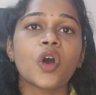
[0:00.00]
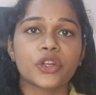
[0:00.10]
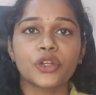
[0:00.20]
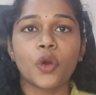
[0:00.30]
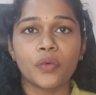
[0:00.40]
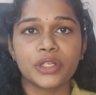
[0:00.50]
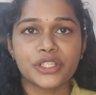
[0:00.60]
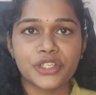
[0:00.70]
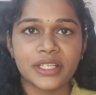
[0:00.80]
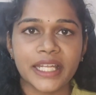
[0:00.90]
on your
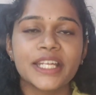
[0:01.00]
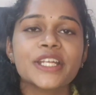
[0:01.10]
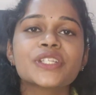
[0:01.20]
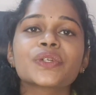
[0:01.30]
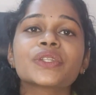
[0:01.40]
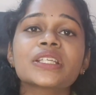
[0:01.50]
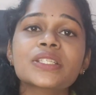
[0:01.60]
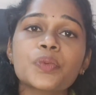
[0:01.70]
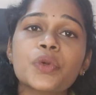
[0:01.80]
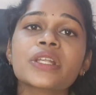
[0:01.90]
ovulation day. So
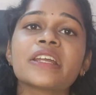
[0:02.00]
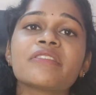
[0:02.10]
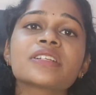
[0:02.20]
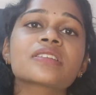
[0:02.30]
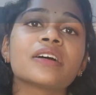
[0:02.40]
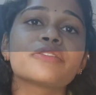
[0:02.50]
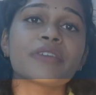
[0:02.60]
this would give us a